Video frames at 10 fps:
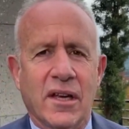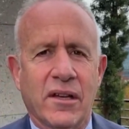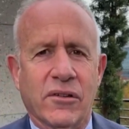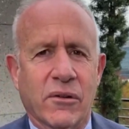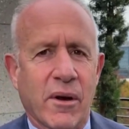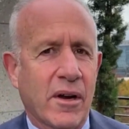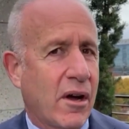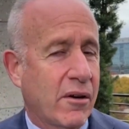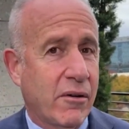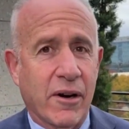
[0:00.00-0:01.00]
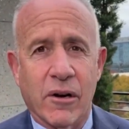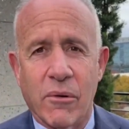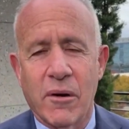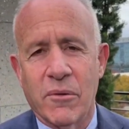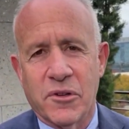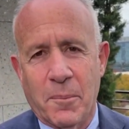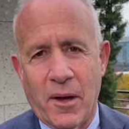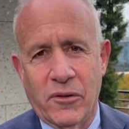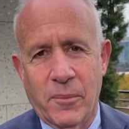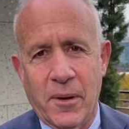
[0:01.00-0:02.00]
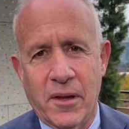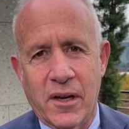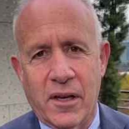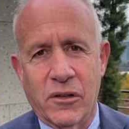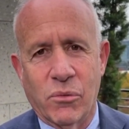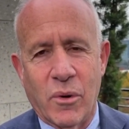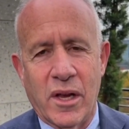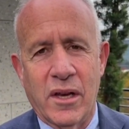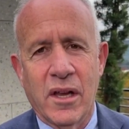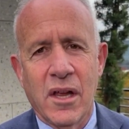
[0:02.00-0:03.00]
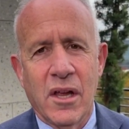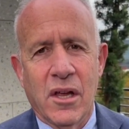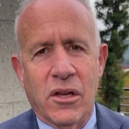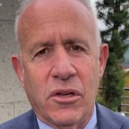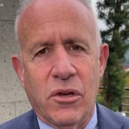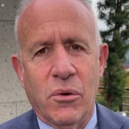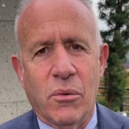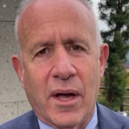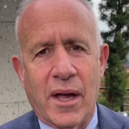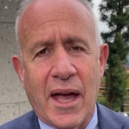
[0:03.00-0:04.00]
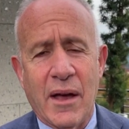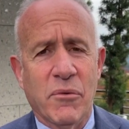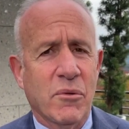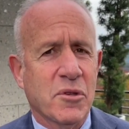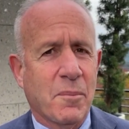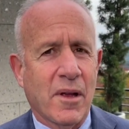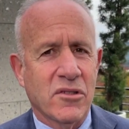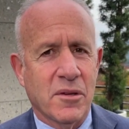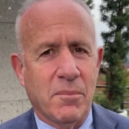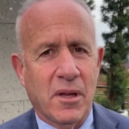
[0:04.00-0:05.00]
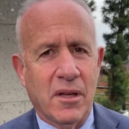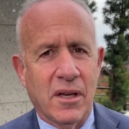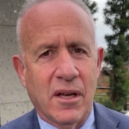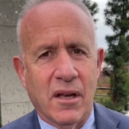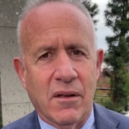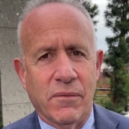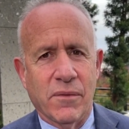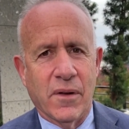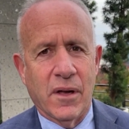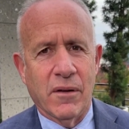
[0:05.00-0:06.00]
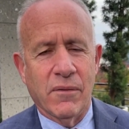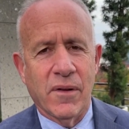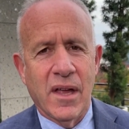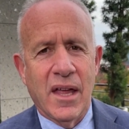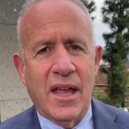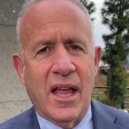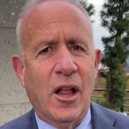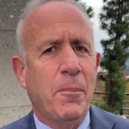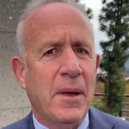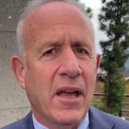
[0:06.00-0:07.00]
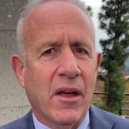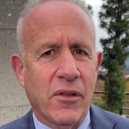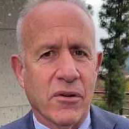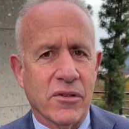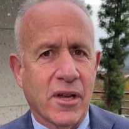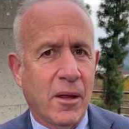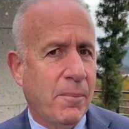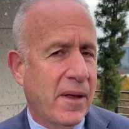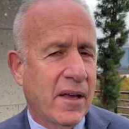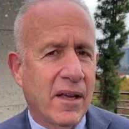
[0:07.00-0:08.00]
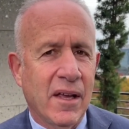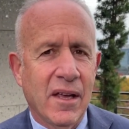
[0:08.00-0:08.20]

it is a great honor and a great responsibility because when you have the responsibility of, of helping others, helping